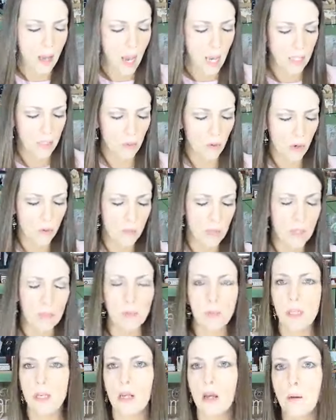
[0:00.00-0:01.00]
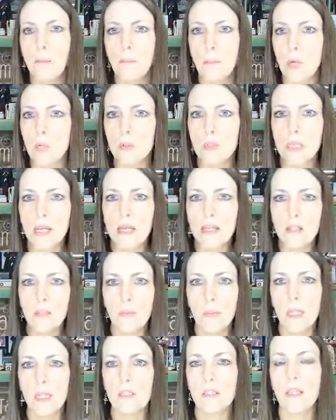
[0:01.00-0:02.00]
I do have people that come both days
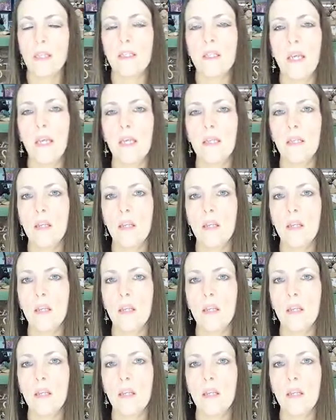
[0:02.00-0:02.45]
because they take